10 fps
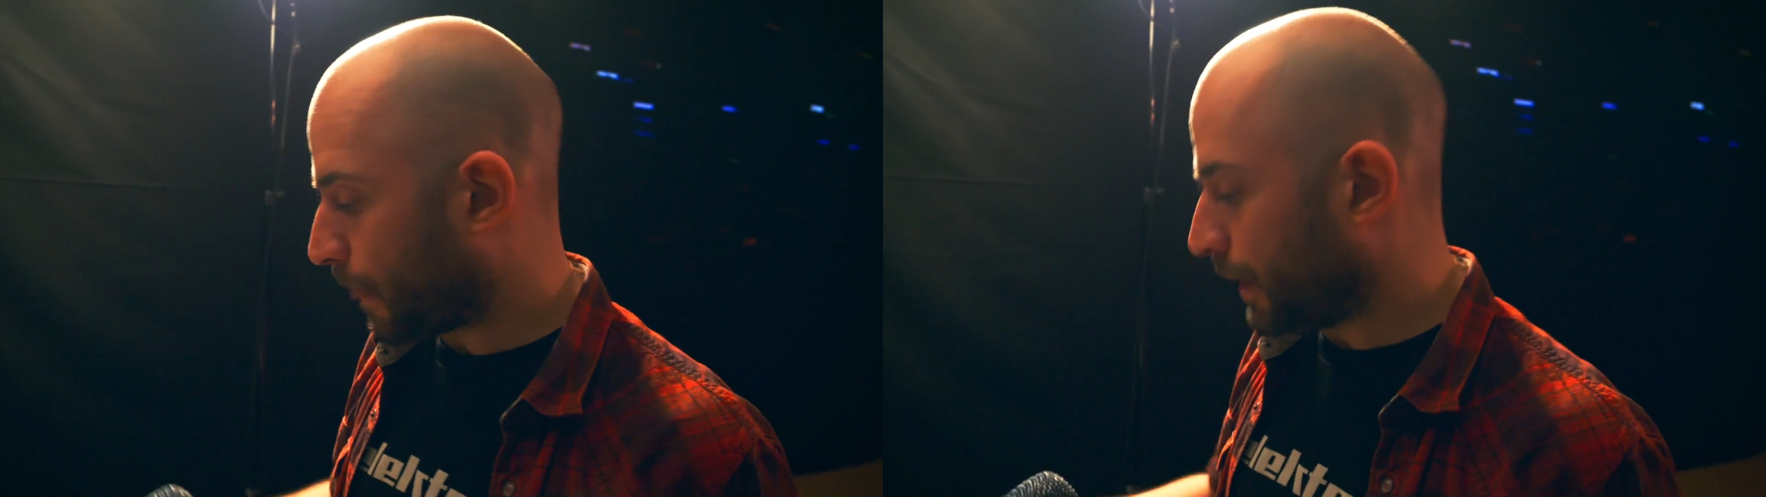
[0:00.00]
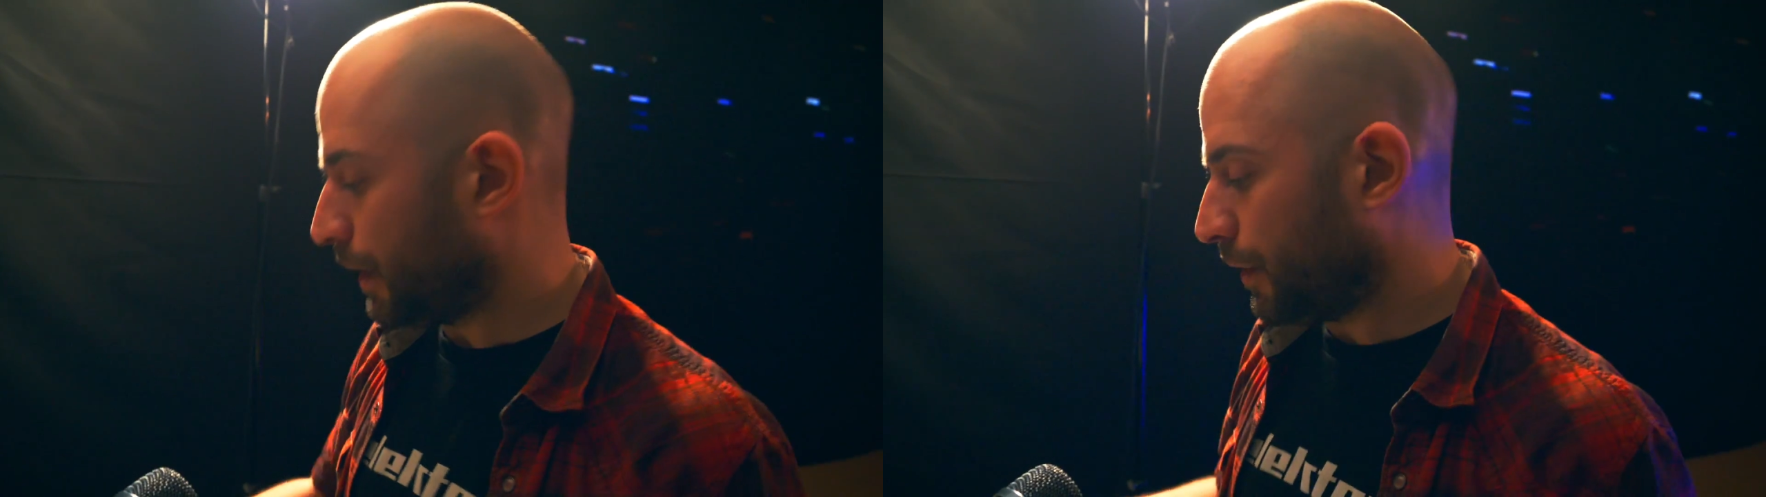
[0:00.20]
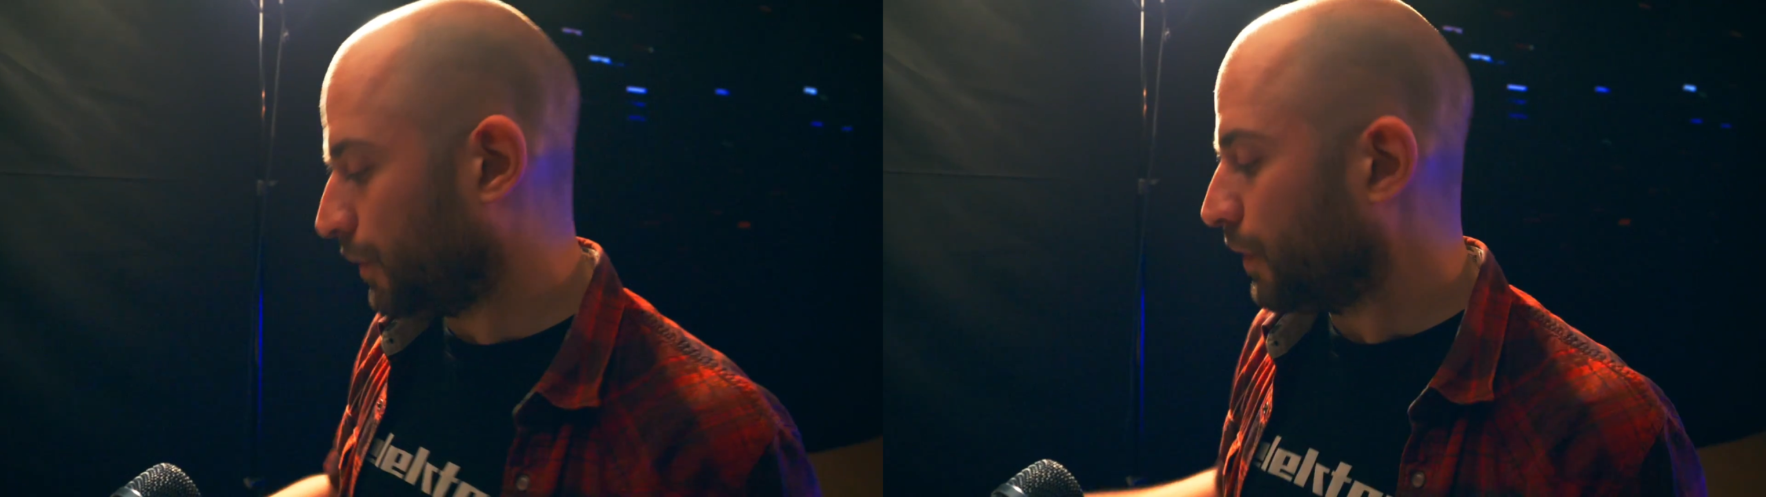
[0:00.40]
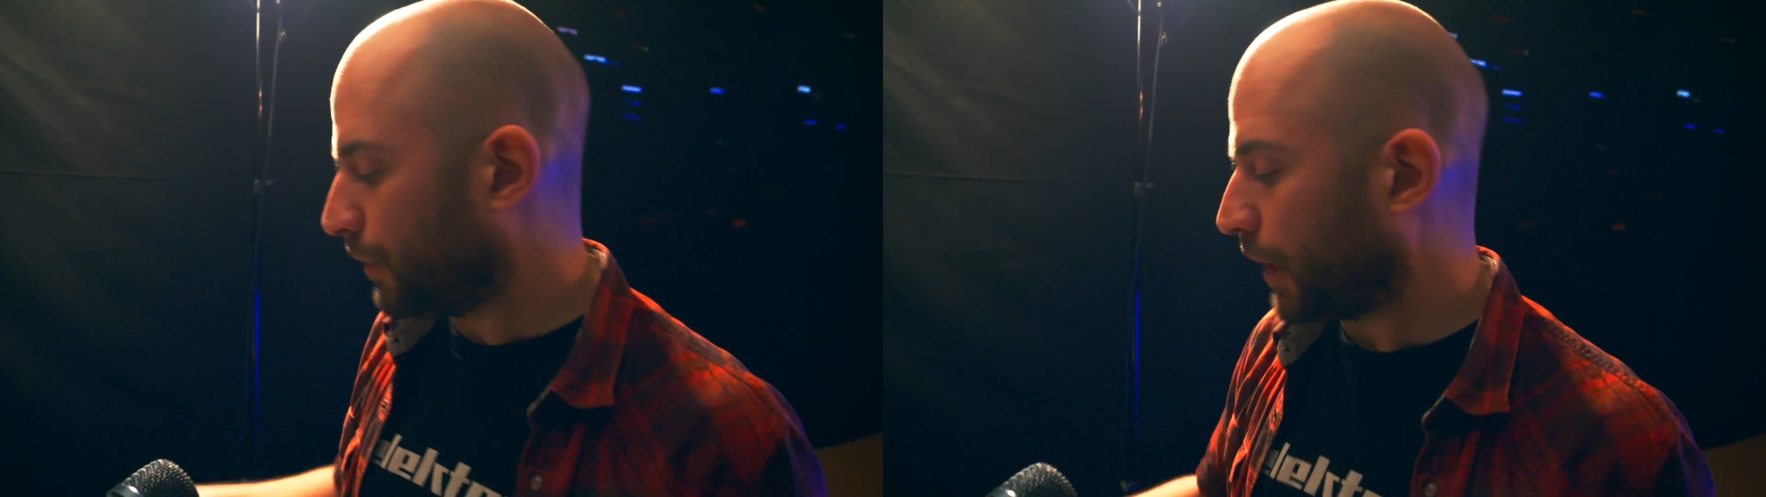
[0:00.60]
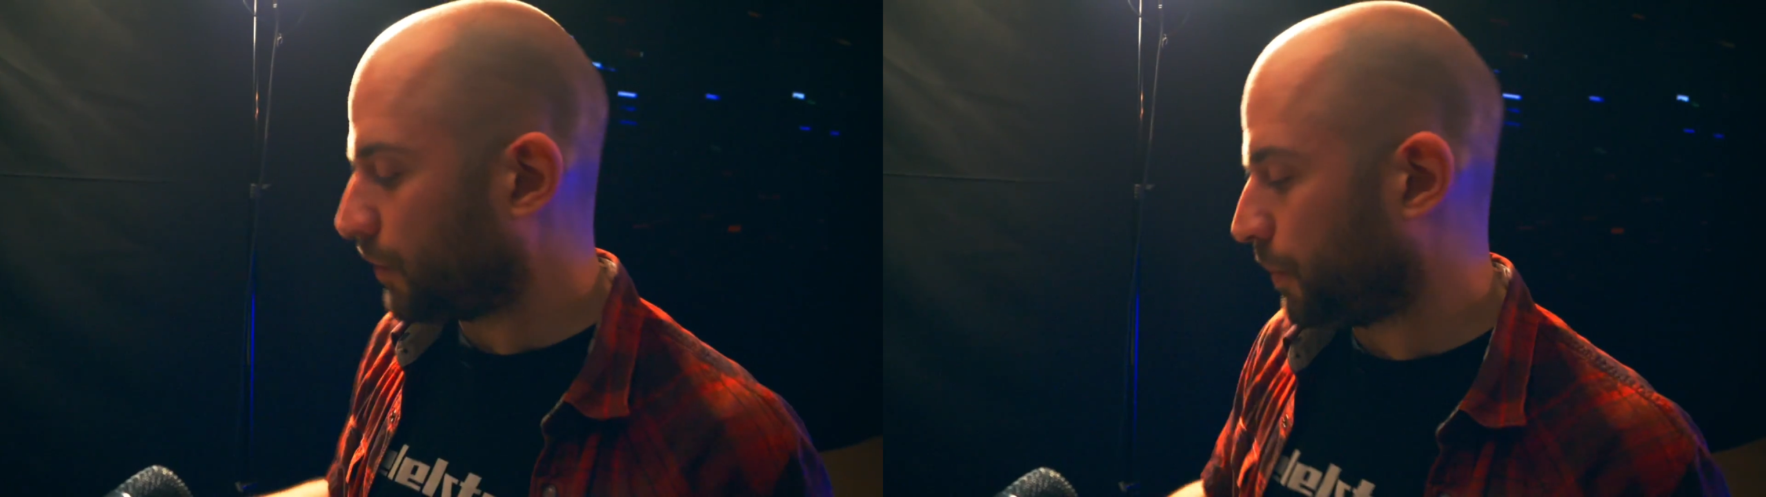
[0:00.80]
They're
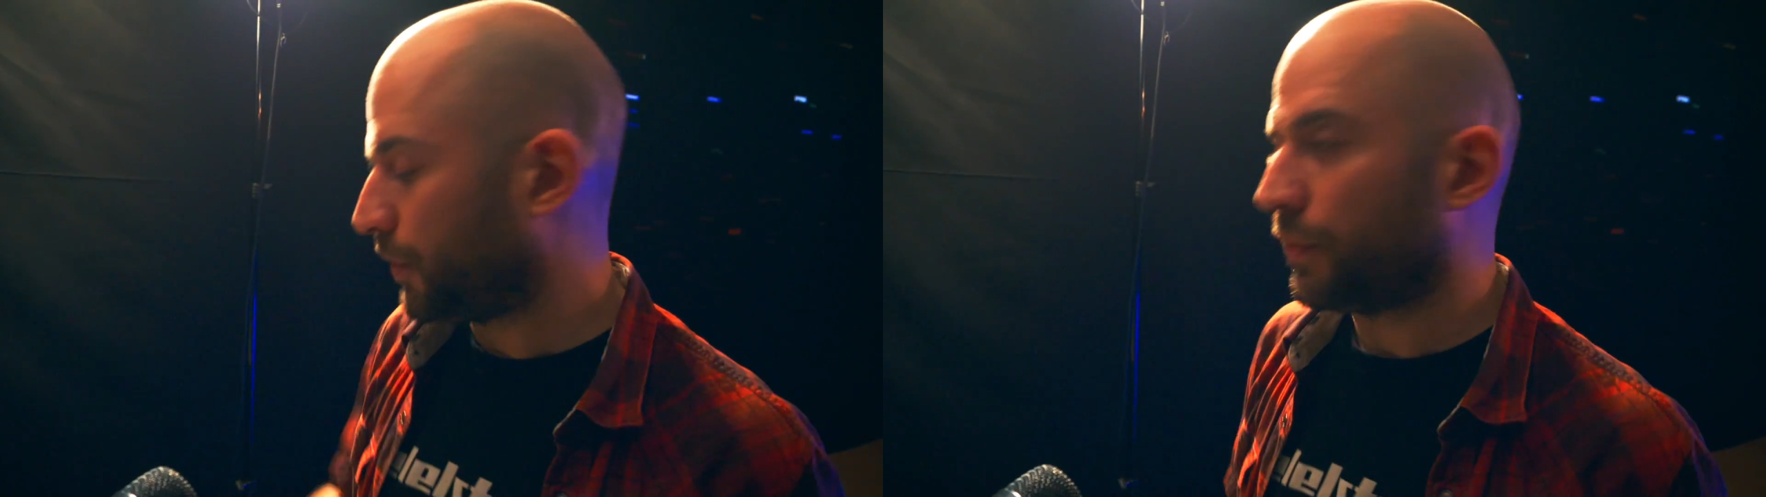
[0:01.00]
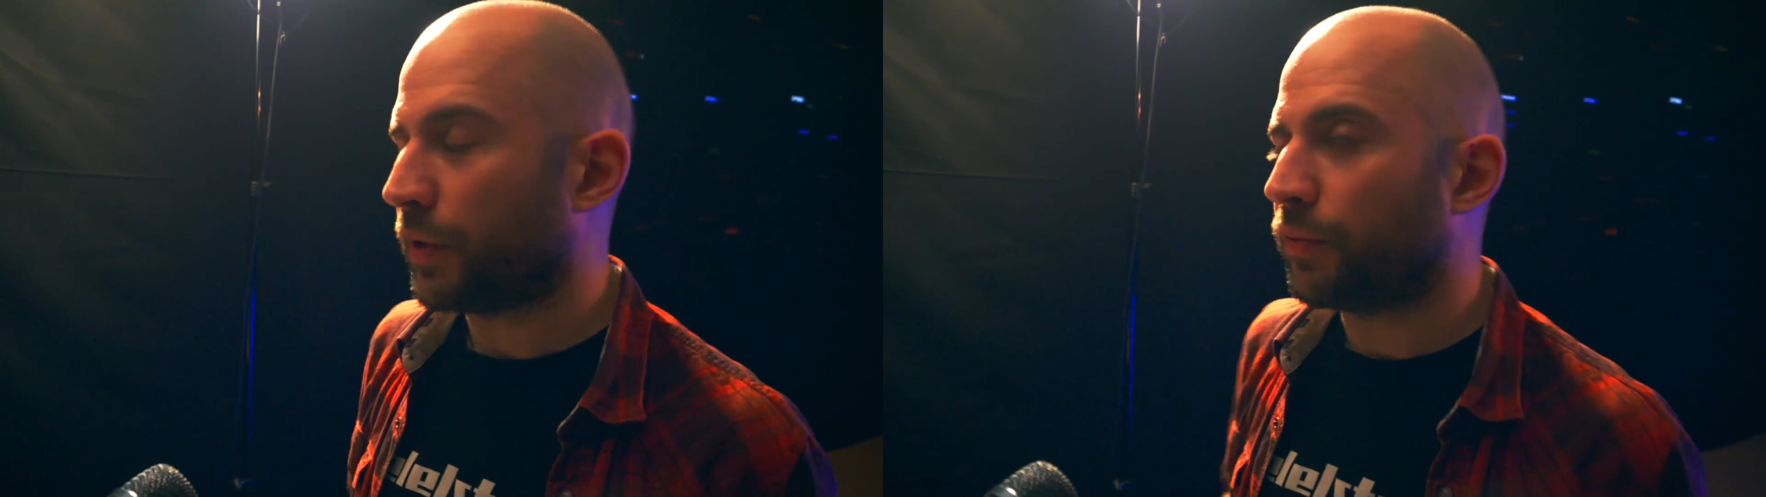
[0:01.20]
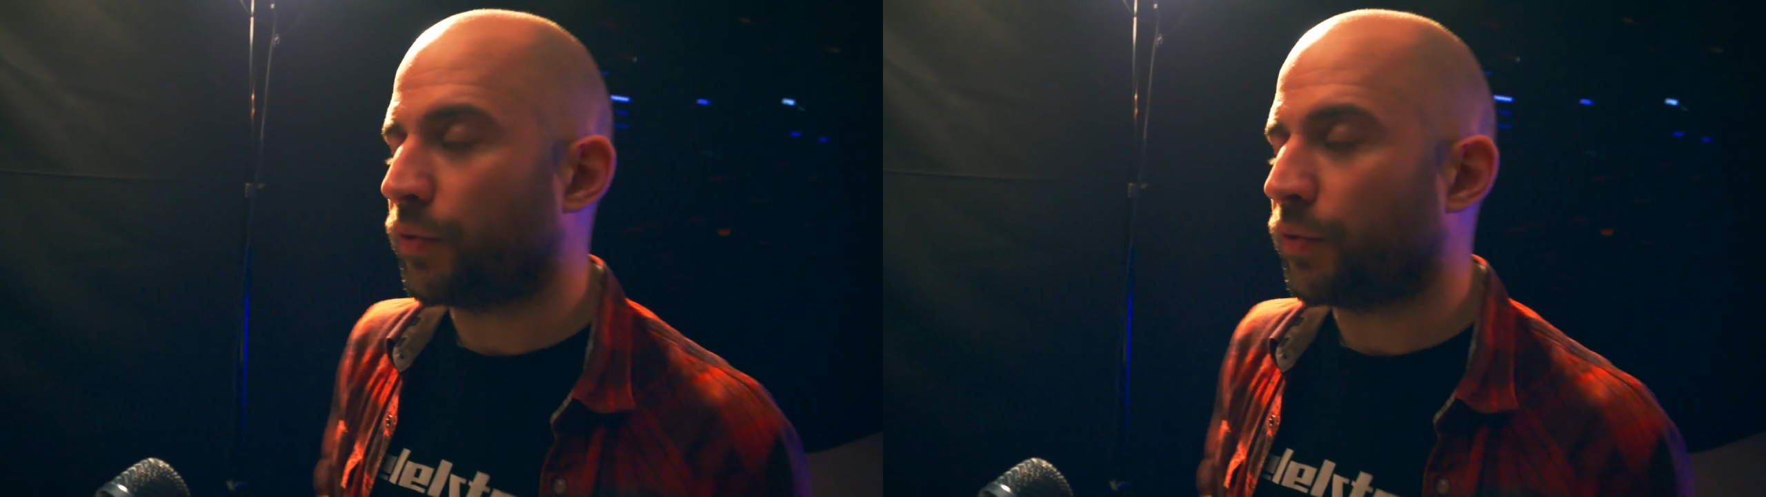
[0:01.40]
designed specifically